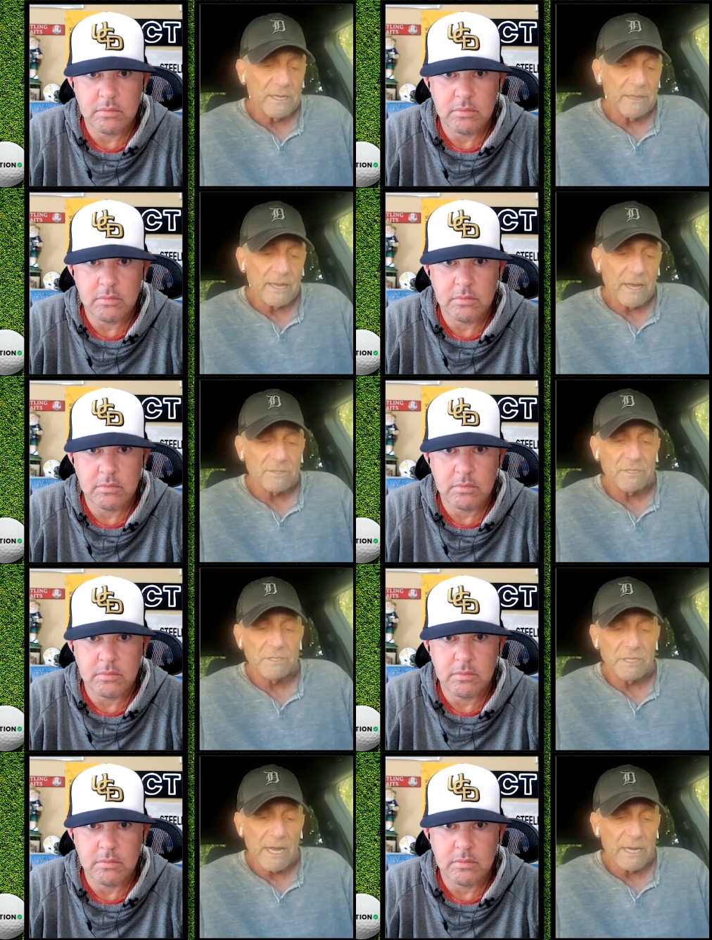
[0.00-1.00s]
Speaker 1: ten thousands
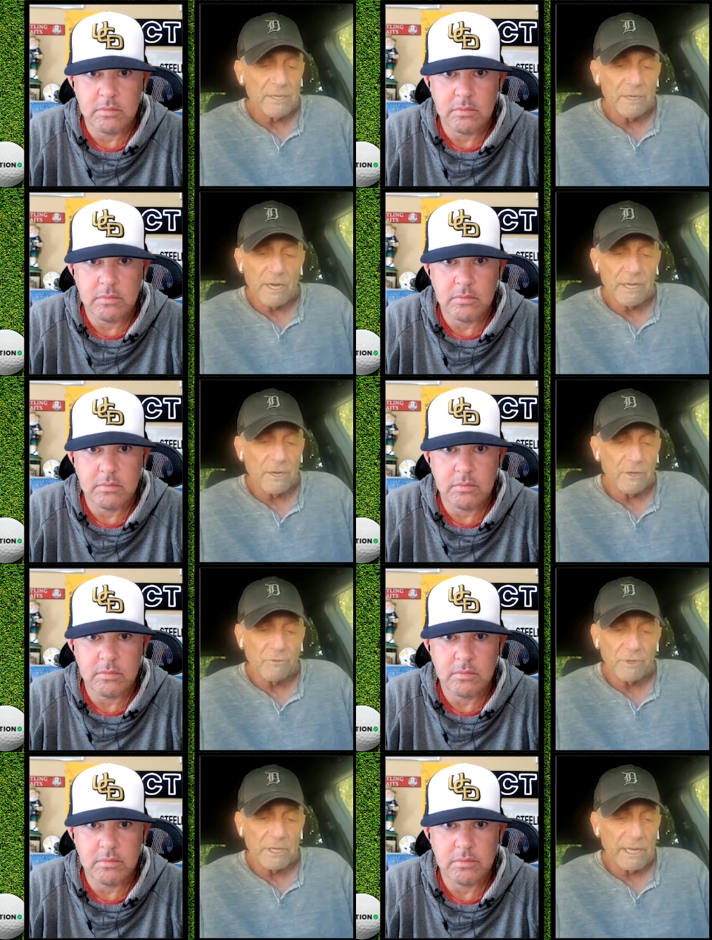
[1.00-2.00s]
at ninety nine
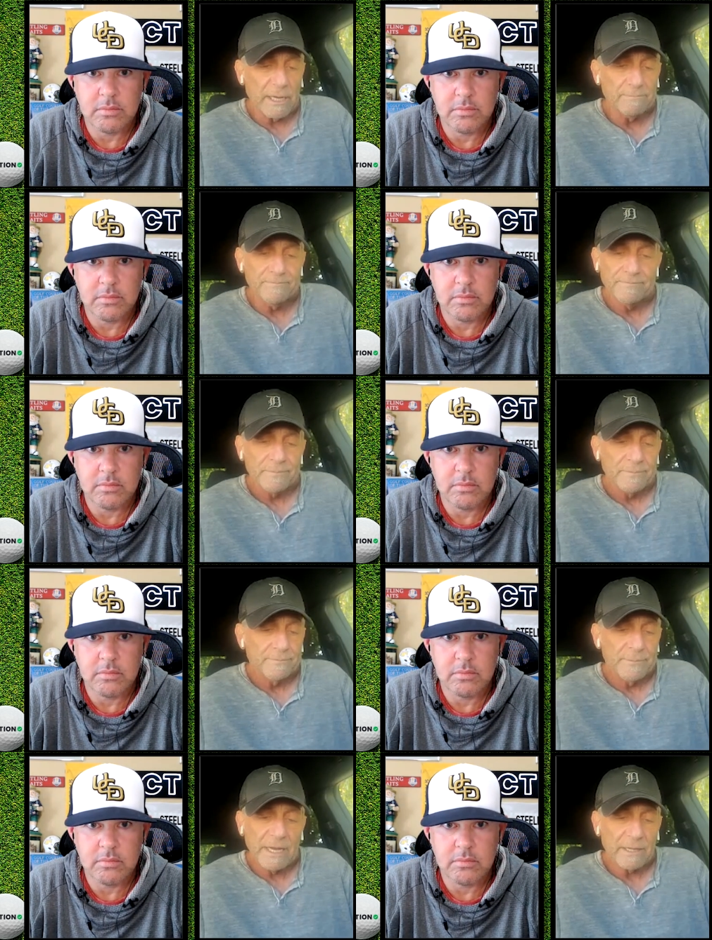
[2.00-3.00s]
hundred. Um,
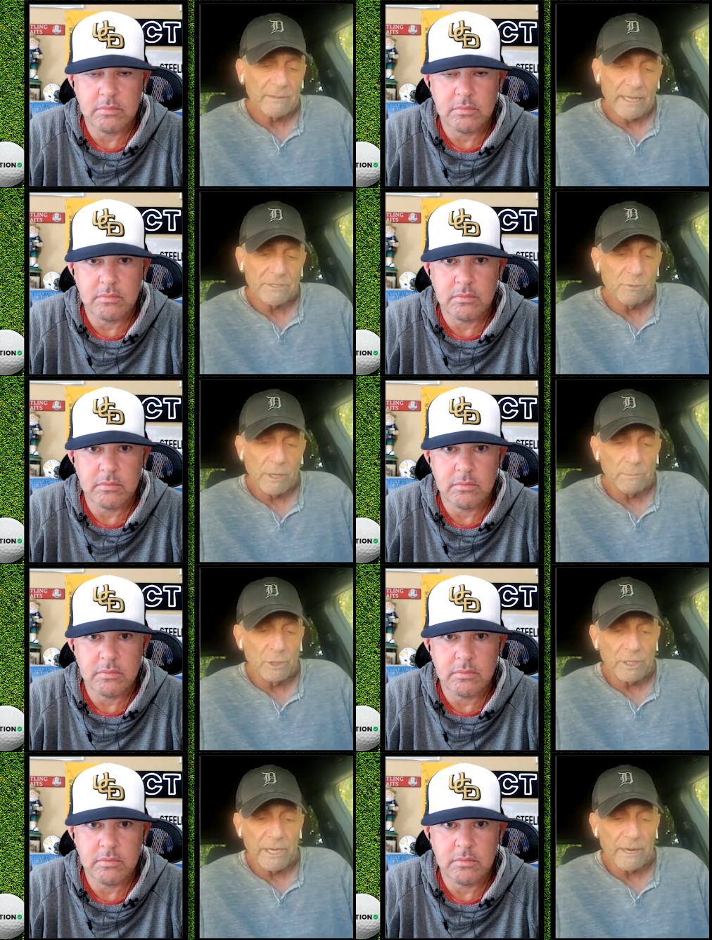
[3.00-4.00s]
yeah, that's who I'm
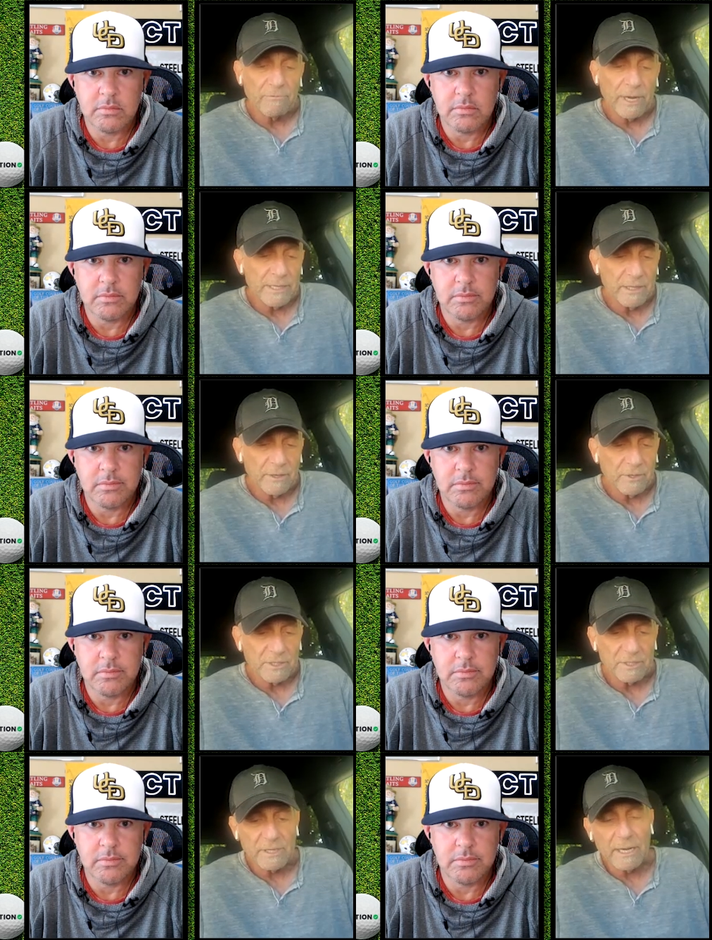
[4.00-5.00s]
looking at right there at
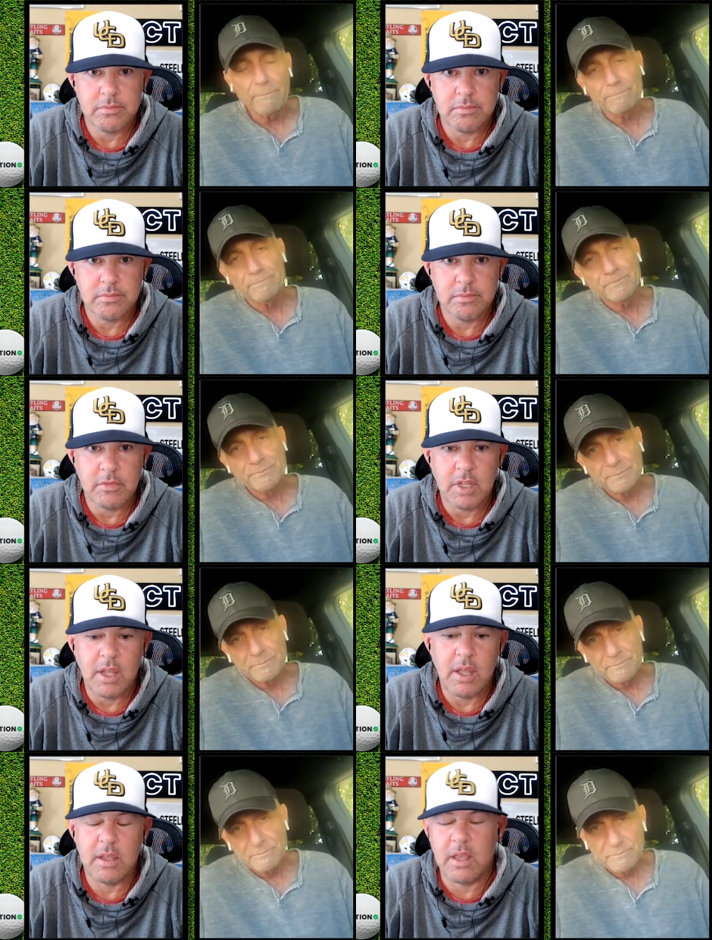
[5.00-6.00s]
the top.
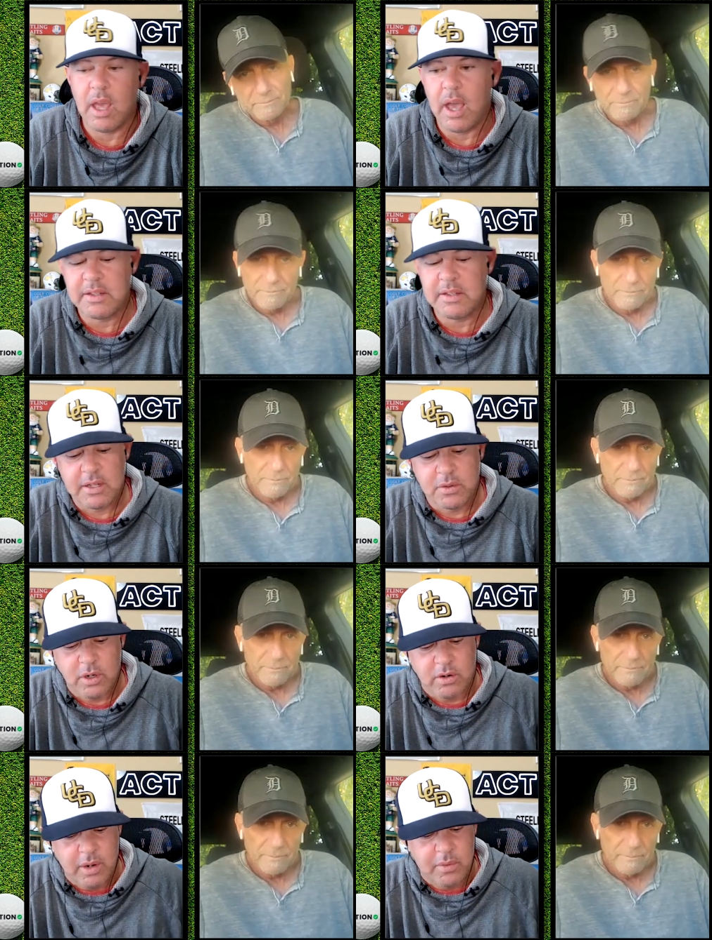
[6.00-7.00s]
Speaker 2: Yeah, I tend to
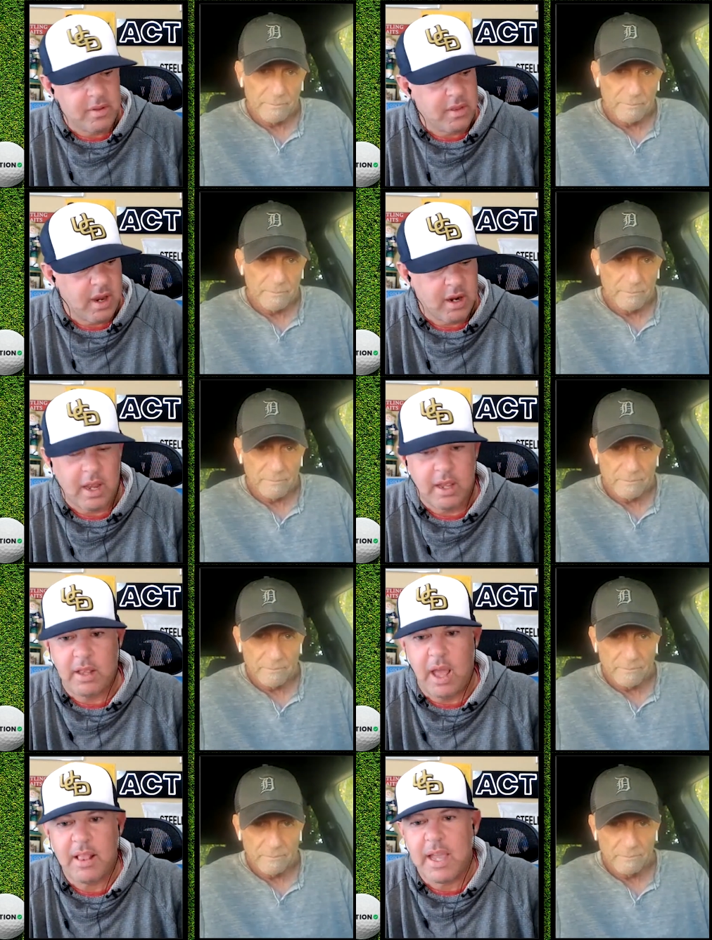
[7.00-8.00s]
agree with you there. I,
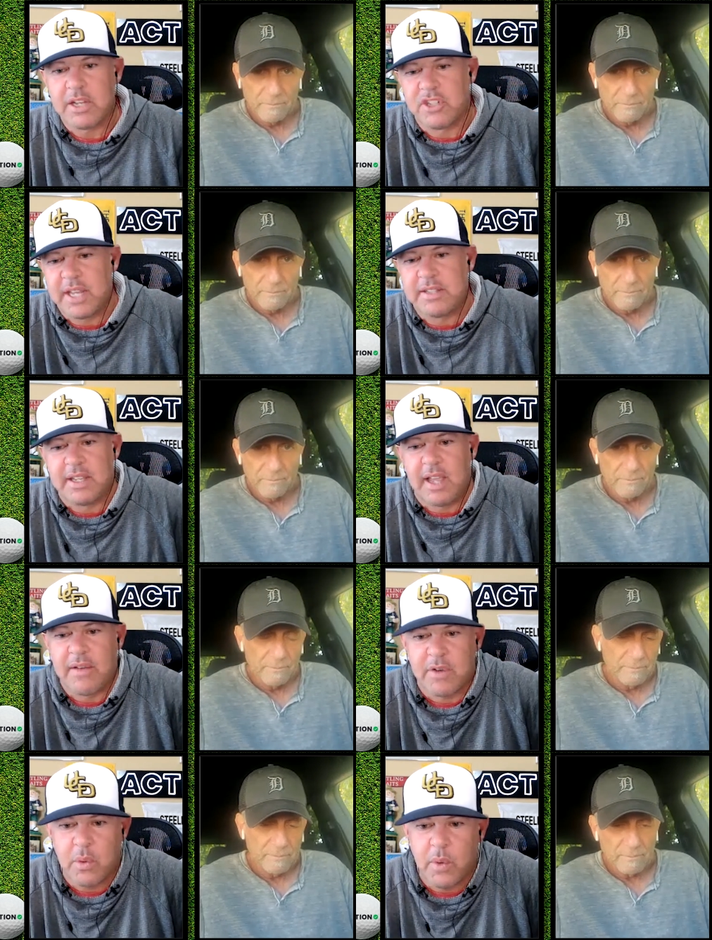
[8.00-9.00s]
I like JT
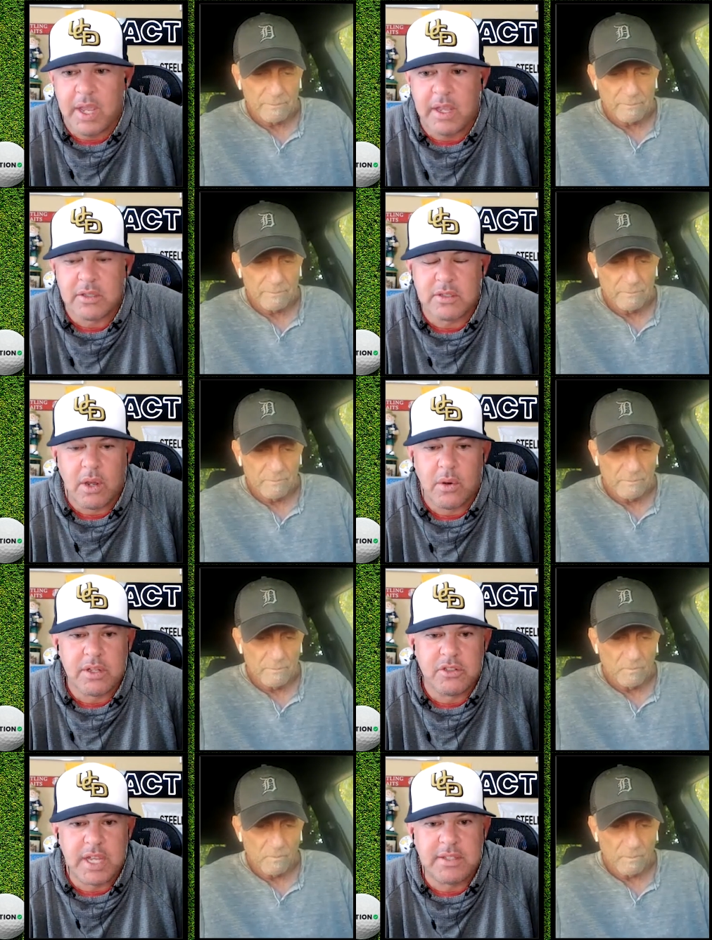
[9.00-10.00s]
every week. And so, can
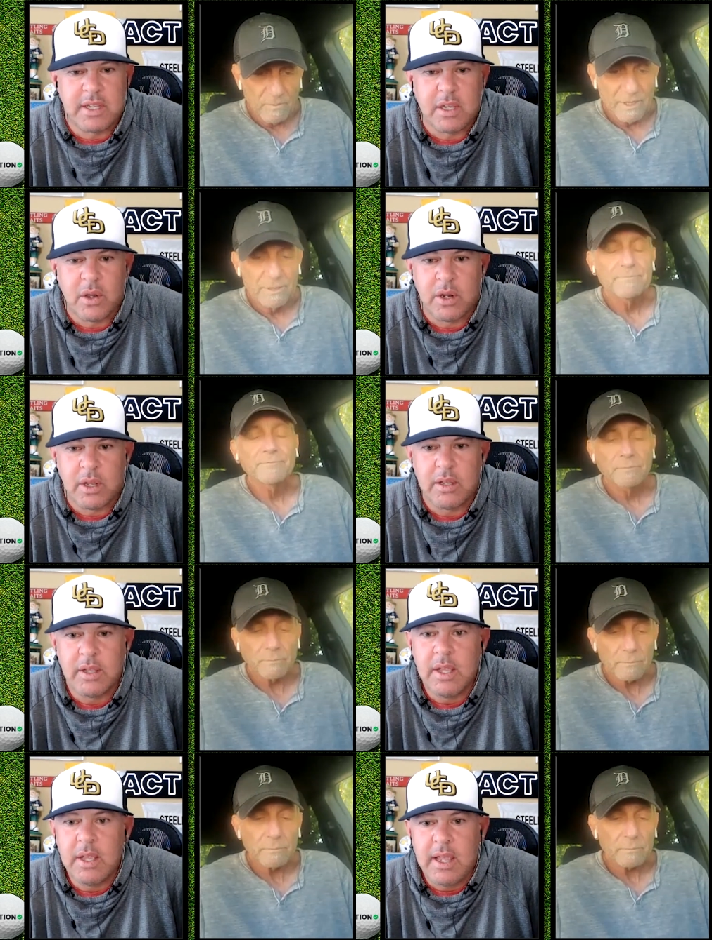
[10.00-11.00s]
JT go to
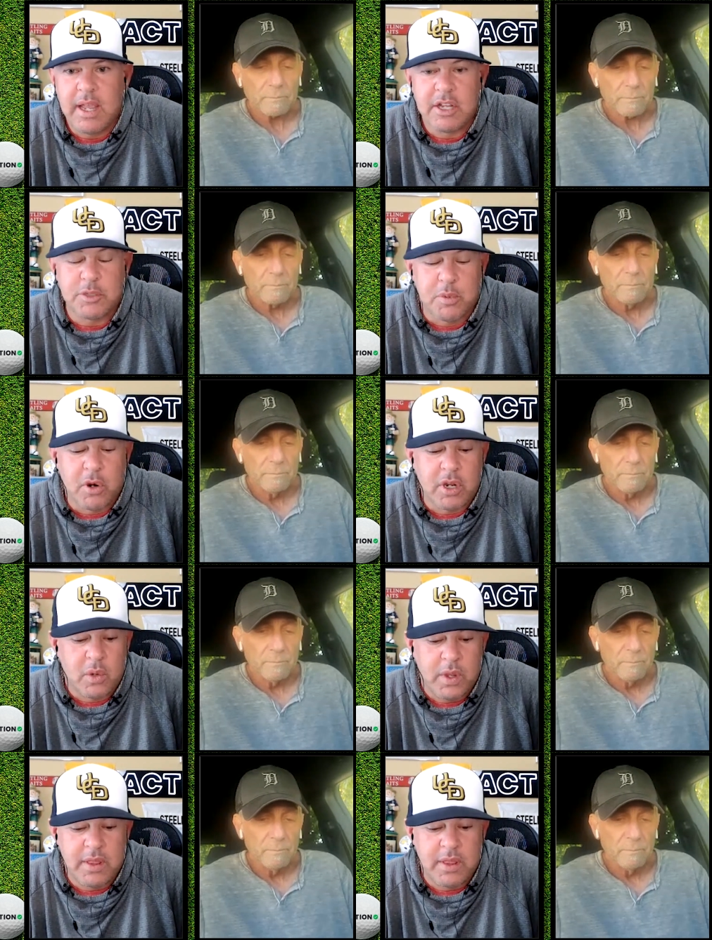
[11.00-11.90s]
Innisbrook and win